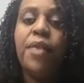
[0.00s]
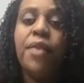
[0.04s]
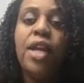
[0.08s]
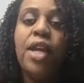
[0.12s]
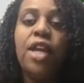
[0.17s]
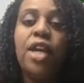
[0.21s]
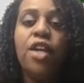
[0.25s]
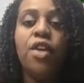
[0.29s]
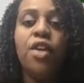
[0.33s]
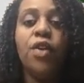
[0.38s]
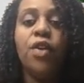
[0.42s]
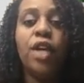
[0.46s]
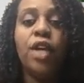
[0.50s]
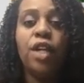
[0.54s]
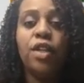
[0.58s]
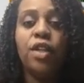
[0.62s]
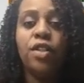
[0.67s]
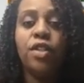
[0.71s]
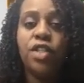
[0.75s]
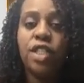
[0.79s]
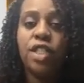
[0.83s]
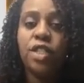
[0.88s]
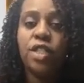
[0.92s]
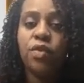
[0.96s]
you can
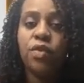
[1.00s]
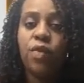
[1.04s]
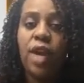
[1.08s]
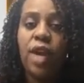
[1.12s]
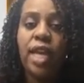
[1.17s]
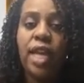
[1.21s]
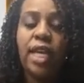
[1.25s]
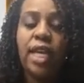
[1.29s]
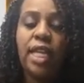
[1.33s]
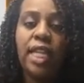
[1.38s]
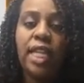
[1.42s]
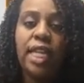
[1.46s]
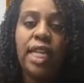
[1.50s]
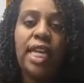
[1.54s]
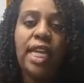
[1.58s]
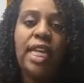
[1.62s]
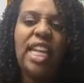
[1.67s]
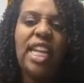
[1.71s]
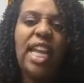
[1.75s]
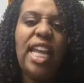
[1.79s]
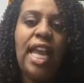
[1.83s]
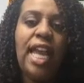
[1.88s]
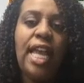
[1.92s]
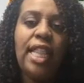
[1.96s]
just right click it
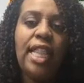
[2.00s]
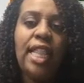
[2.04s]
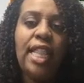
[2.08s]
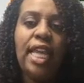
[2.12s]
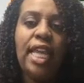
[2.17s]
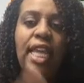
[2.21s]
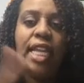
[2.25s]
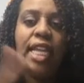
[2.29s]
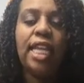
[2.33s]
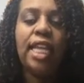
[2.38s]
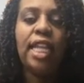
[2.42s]
and then